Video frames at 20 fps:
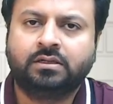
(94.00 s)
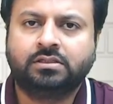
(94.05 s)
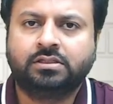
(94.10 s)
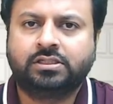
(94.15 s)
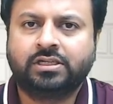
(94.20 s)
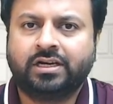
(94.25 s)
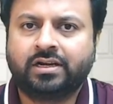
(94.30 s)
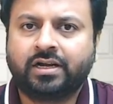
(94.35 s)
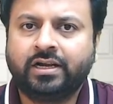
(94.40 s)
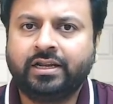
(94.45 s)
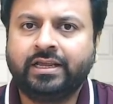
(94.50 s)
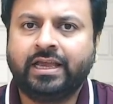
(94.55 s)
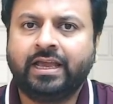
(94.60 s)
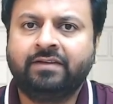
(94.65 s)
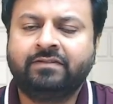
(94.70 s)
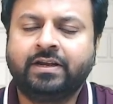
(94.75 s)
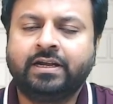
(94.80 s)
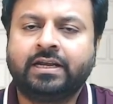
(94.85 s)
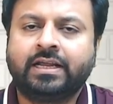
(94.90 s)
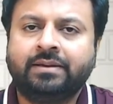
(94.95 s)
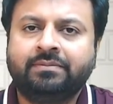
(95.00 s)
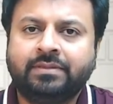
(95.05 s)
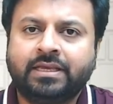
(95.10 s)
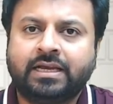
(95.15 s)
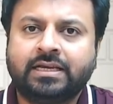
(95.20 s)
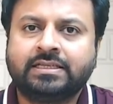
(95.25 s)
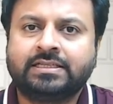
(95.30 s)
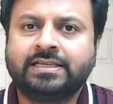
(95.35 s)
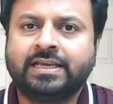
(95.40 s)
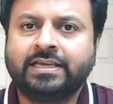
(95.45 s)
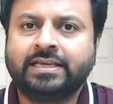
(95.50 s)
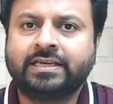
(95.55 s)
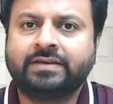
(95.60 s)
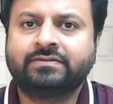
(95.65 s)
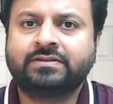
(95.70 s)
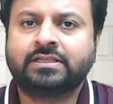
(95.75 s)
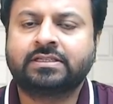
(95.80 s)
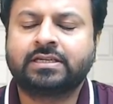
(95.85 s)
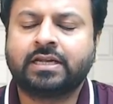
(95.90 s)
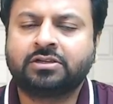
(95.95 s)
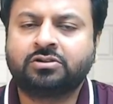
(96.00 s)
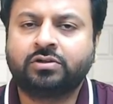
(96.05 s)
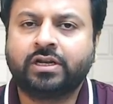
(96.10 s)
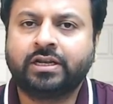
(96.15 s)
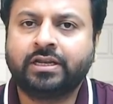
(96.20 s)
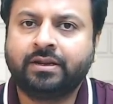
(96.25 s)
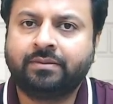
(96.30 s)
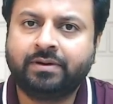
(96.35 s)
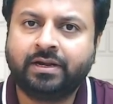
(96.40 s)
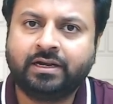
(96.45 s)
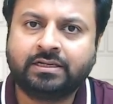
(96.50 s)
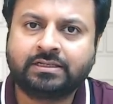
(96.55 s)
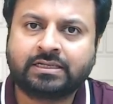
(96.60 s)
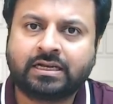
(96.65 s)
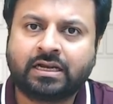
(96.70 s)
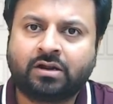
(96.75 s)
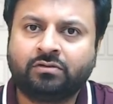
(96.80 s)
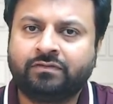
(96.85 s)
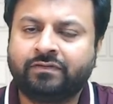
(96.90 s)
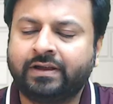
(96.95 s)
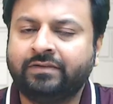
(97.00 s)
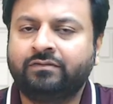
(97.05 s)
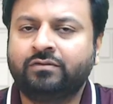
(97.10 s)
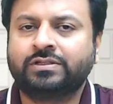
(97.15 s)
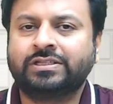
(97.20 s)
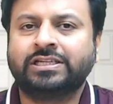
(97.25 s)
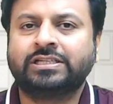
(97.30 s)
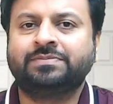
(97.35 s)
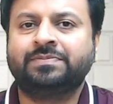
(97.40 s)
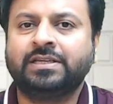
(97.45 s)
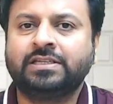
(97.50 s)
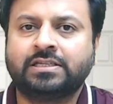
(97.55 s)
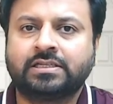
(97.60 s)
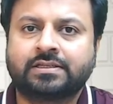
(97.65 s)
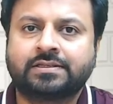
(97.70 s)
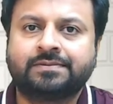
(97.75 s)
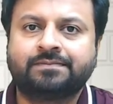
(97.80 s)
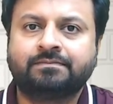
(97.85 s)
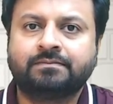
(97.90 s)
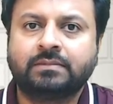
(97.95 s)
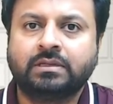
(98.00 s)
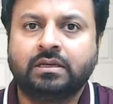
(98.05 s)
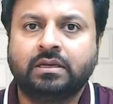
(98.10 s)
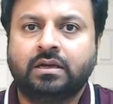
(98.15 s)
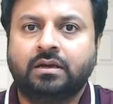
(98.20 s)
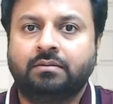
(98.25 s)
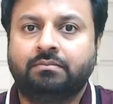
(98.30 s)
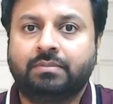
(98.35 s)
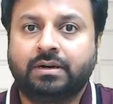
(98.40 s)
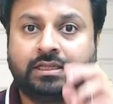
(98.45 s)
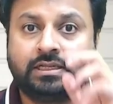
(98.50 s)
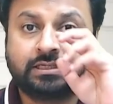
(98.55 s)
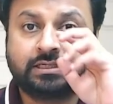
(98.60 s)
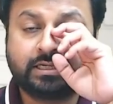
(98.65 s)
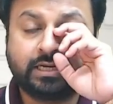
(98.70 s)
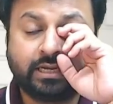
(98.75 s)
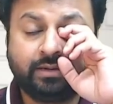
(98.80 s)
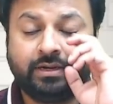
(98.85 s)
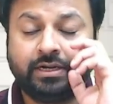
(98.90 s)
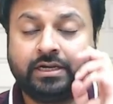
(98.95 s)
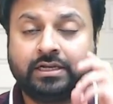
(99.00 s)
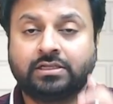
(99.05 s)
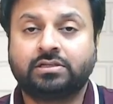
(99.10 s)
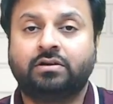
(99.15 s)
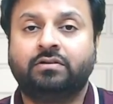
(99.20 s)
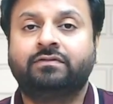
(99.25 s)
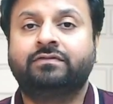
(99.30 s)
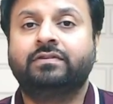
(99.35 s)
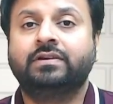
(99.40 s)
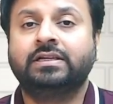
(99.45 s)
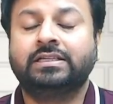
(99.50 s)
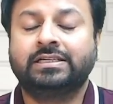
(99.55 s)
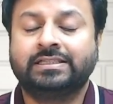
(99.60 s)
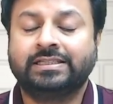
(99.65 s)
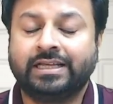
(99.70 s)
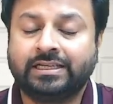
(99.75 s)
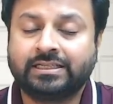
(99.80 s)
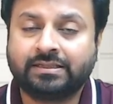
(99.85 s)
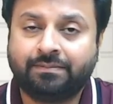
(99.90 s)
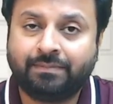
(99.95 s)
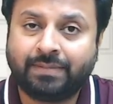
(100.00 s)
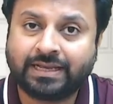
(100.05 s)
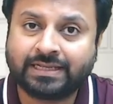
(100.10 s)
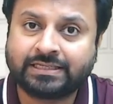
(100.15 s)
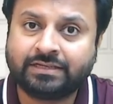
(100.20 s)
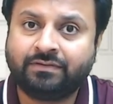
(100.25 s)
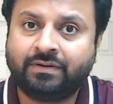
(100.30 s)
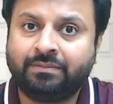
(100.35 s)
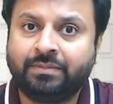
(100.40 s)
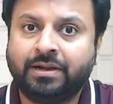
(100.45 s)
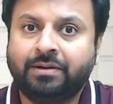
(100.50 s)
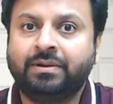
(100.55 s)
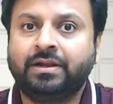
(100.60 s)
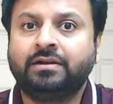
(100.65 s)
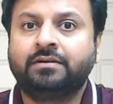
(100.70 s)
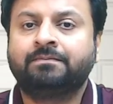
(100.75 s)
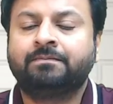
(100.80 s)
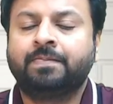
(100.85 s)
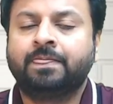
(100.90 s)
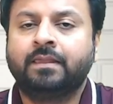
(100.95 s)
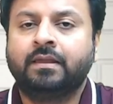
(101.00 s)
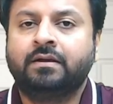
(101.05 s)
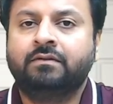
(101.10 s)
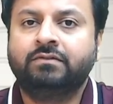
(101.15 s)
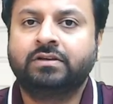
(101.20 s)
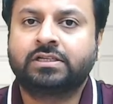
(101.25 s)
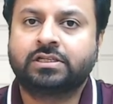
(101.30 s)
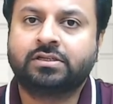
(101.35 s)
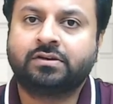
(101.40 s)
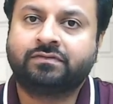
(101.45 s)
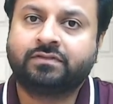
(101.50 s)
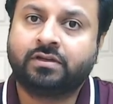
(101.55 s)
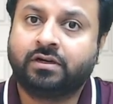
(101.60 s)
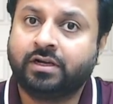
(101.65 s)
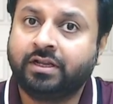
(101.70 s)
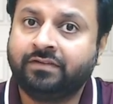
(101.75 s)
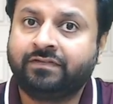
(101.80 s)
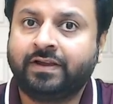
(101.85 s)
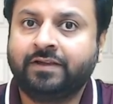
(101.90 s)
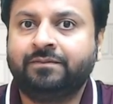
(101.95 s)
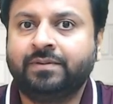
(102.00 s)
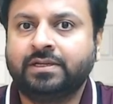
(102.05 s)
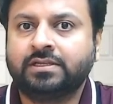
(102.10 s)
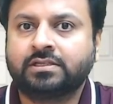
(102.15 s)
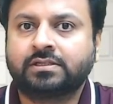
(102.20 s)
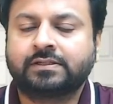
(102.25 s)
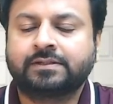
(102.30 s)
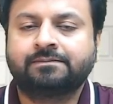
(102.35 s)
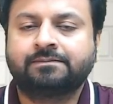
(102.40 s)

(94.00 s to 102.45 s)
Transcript: Generally, every time the ICI gives a statutory update is around 5 to 6 pages. But this time there is a massive amendment which is of 35 pages.